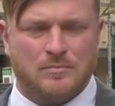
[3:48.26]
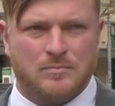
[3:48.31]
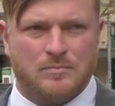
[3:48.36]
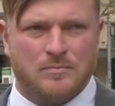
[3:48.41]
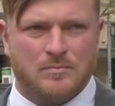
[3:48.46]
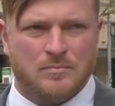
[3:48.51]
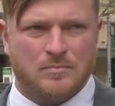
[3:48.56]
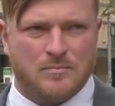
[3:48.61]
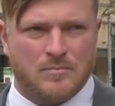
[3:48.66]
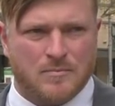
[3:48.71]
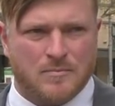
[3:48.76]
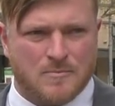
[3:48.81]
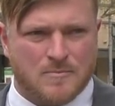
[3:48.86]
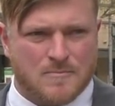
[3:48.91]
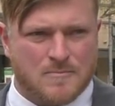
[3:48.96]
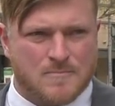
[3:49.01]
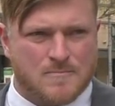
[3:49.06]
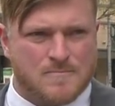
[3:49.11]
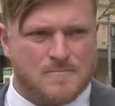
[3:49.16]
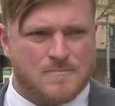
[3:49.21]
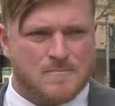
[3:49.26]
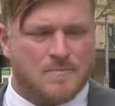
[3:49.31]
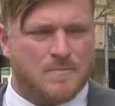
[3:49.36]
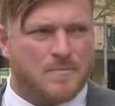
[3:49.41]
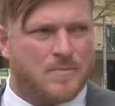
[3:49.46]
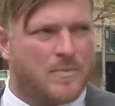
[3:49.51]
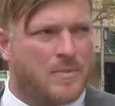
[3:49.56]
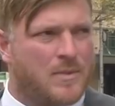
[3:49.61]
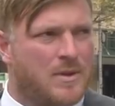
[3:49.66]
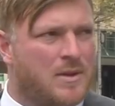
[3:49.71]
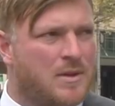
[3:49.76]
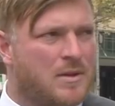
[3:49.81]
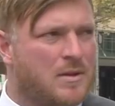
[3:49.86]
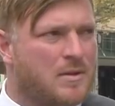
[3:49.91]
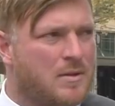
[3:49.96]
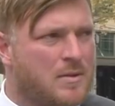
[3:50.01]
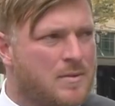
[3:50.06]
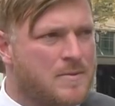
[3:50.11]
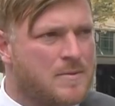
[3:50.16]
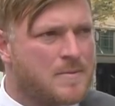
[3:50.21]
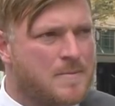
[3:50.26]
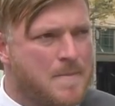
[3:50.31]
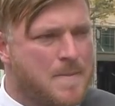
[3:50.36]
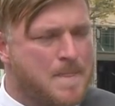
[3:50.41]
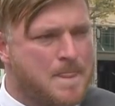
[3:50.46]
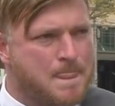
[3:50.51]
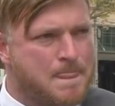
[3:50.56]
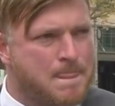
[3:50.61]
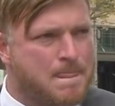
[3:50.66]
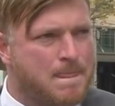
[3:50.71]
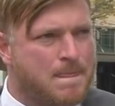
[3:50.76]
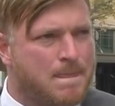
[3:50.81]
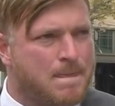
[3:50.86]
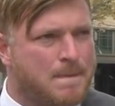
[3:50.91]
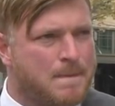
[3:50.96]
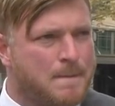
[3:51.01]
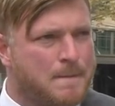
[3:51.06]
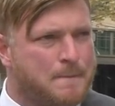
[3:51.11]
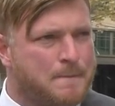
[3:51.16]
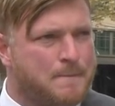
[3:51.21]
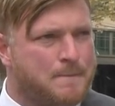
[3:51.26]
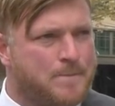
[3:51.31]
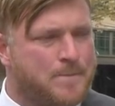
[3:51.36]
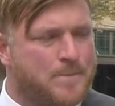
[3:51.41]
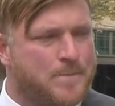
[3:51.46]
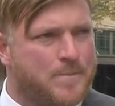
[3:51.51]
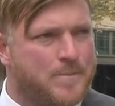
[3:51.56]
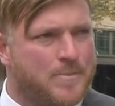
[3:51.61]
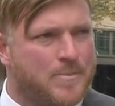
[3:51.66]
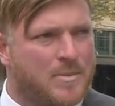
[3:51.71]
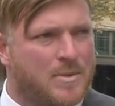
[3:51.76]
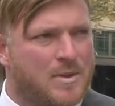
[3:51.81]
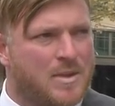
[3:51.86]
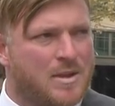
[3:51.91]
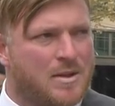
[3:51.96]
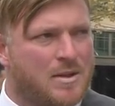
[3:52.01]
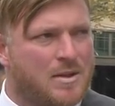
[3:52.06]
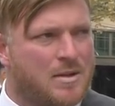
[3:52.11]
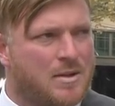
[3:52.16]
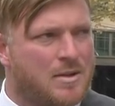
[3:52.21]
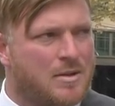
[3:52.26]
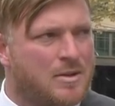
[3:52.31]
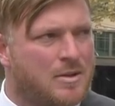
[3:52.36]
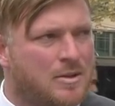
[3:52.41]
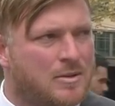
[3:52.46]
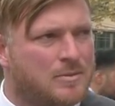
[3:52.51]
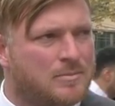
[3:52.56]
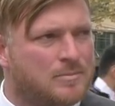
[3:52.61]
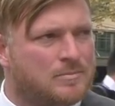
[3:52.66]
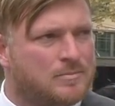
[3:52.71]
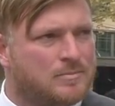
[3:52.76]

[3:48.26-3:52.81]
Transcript: No words are spoken by the person on screen.